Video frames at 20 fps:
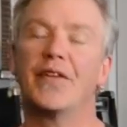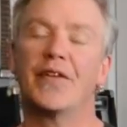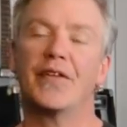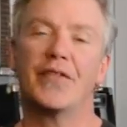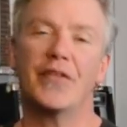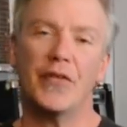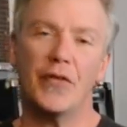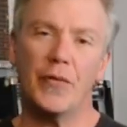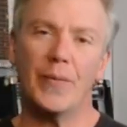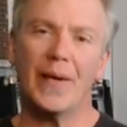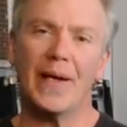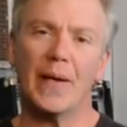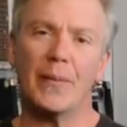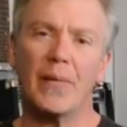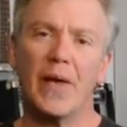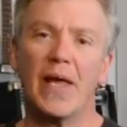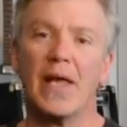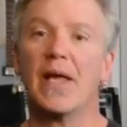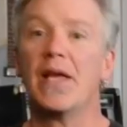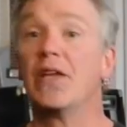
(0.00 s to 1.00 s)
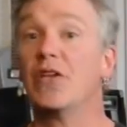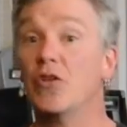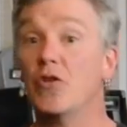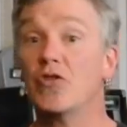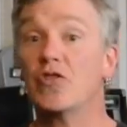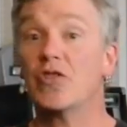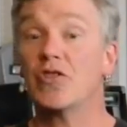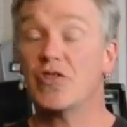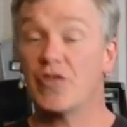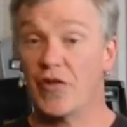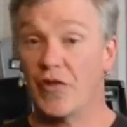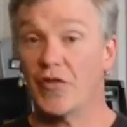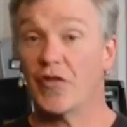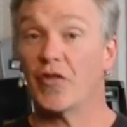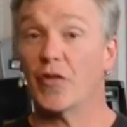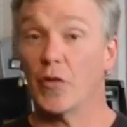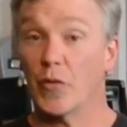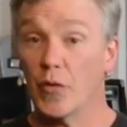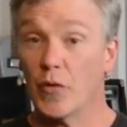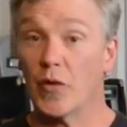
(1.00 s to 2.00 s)
tube amp, you should just
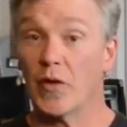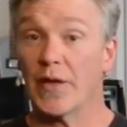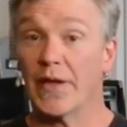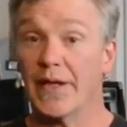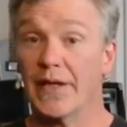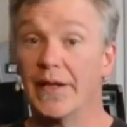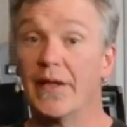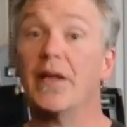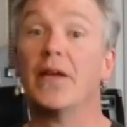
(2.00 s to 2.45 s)
Google it.